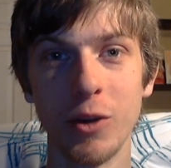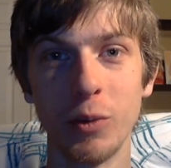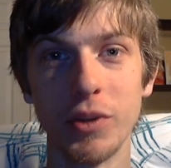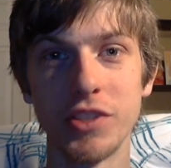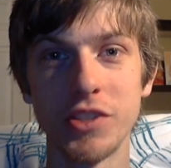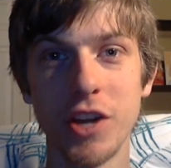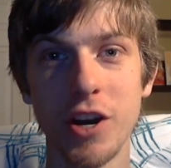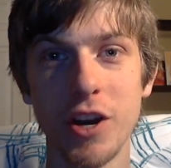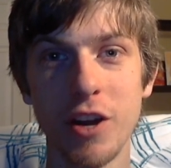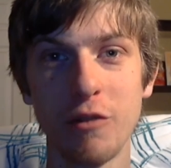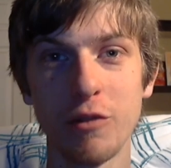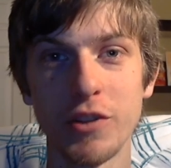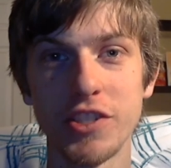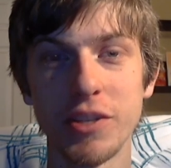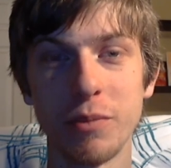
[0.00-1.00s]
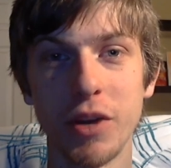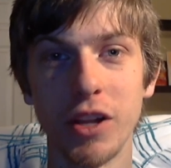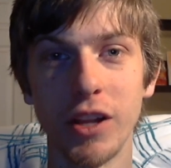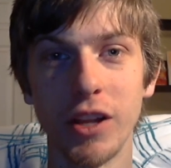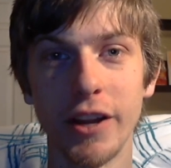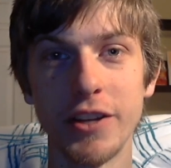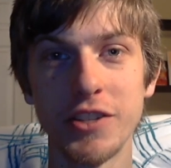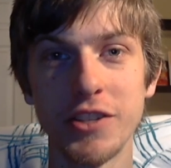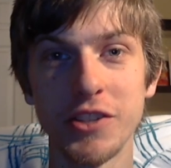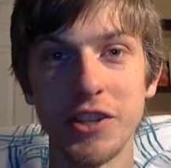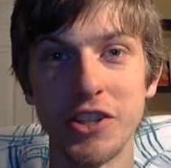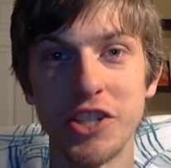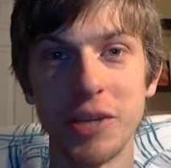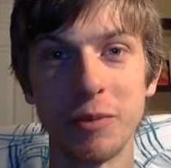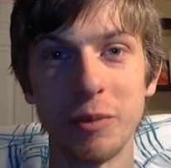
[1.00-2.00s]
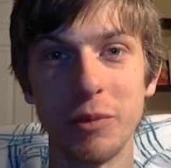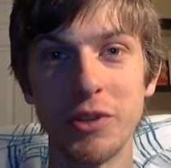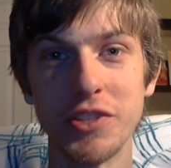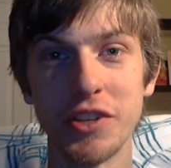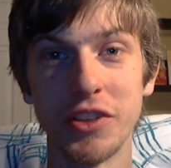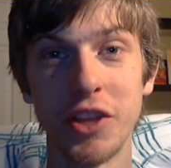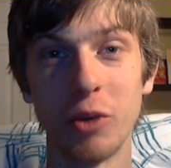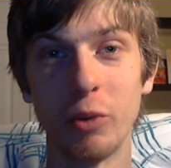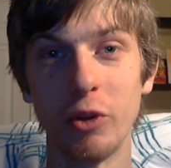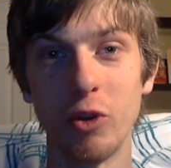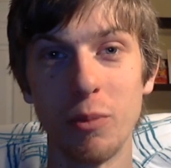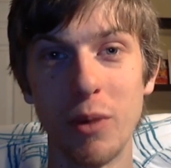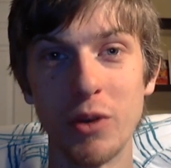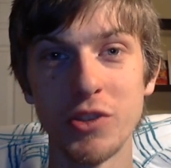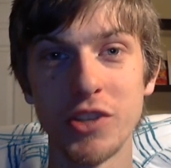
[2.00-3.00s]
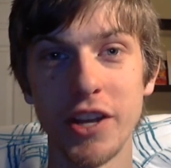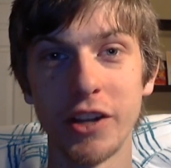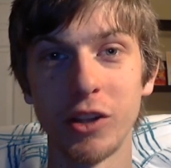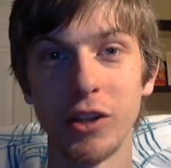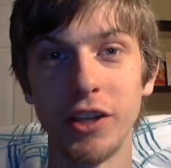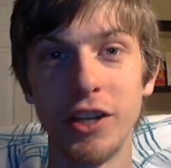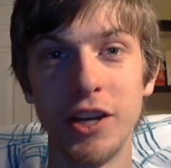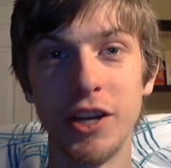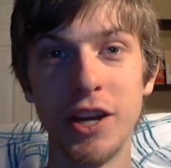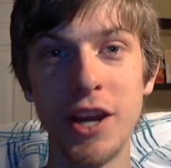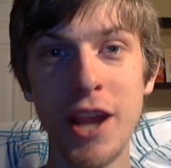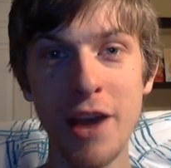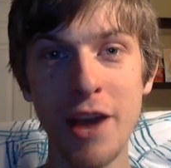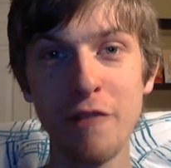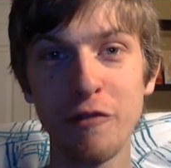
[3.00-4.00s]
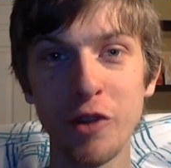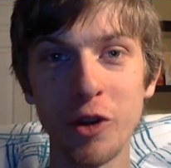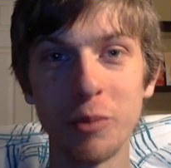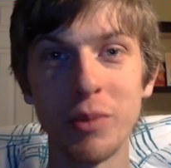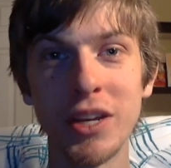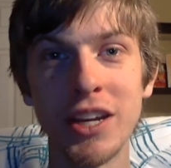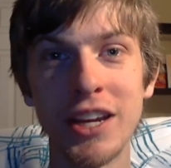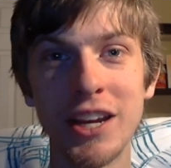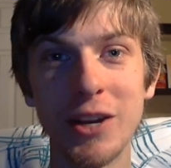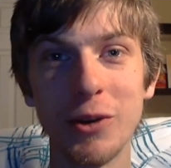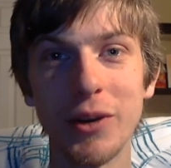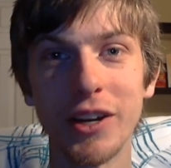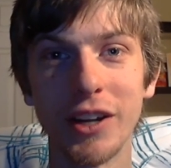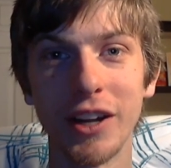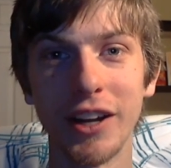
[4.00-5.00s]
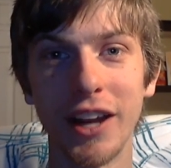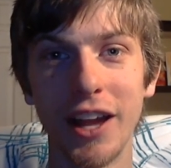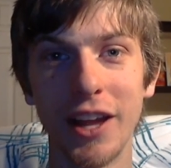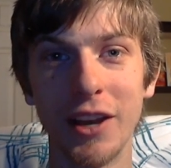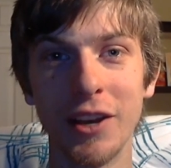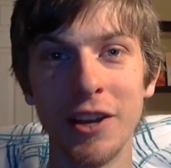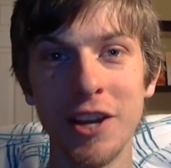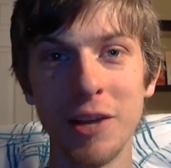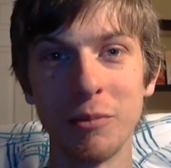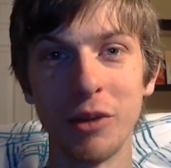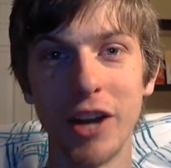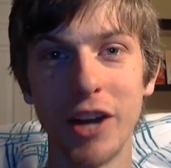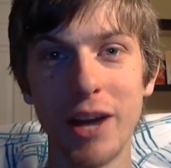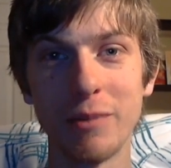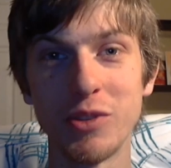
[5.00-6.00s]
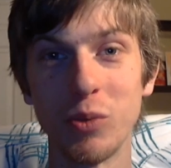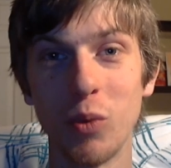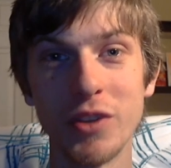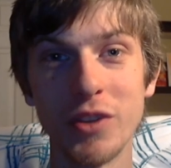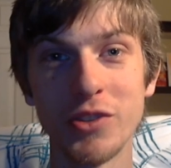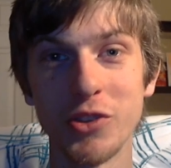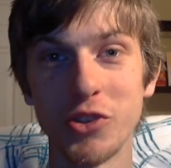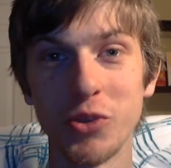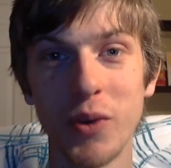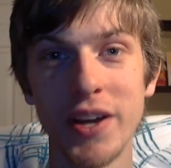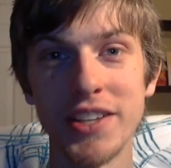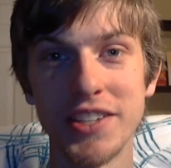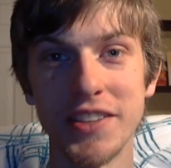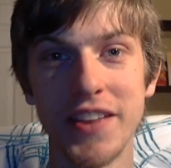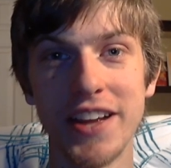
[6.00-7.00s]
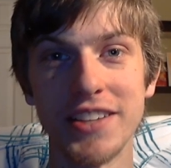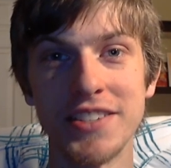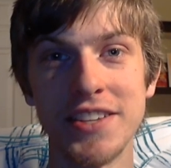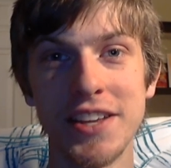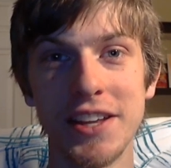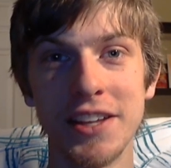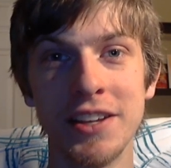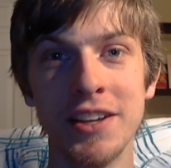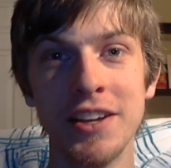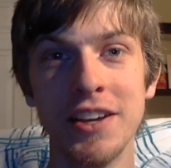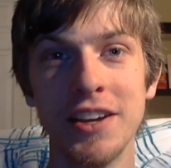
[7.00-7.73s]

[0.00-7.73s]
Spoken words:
We start off with some hilariously chipper music that we will most likely never be hearing again, perhaps once or twice and that's it.